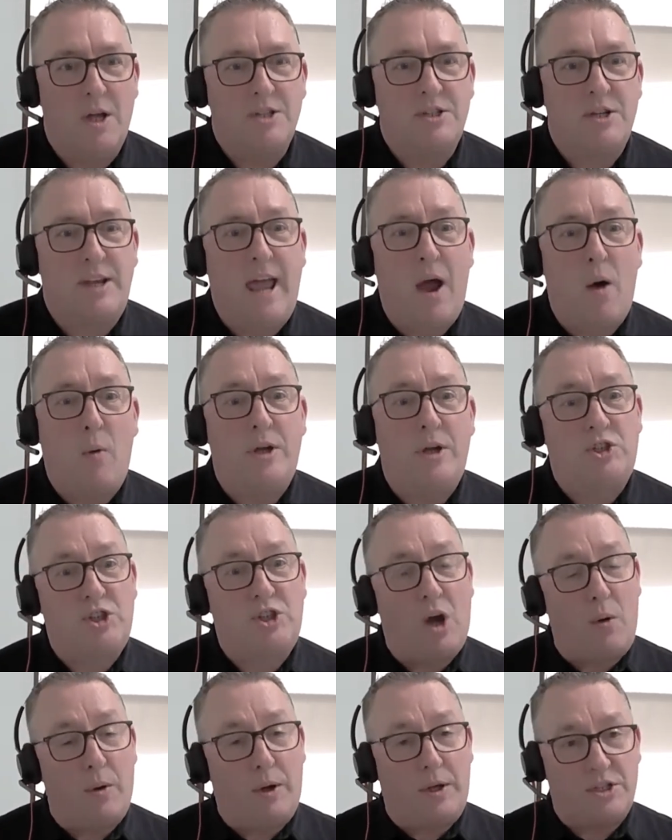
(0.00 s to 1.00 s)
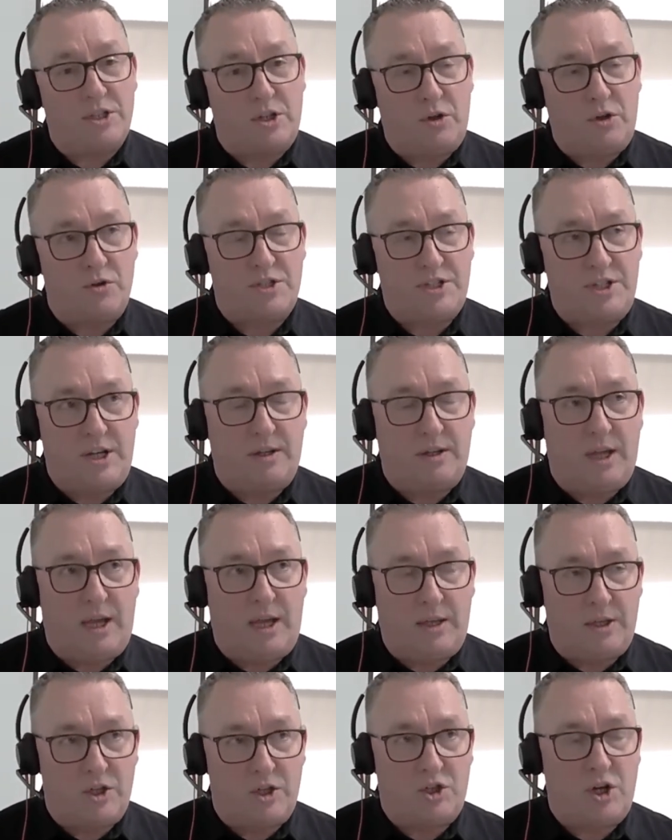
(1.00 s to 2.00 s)
So now we're showing, so you'll see it
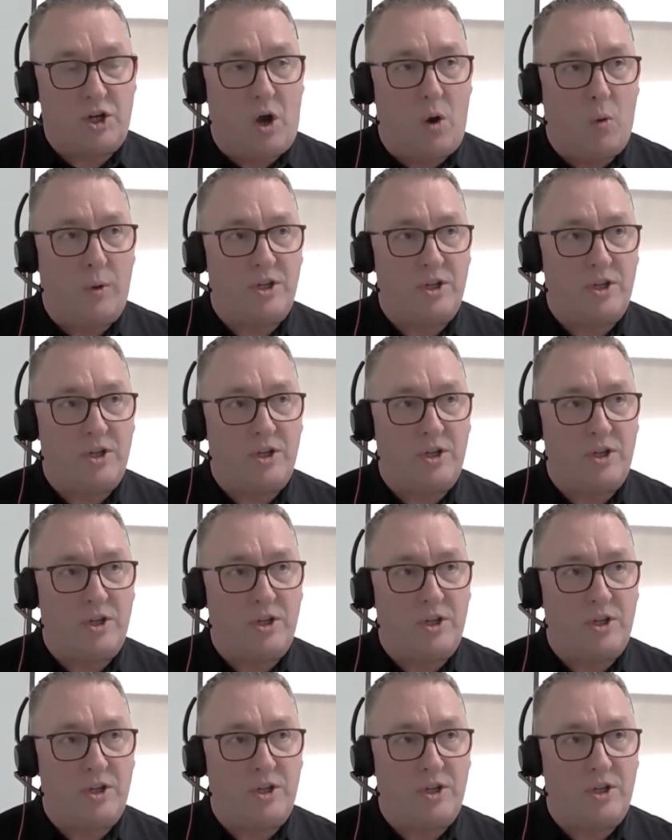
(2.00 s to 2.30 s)
in the show,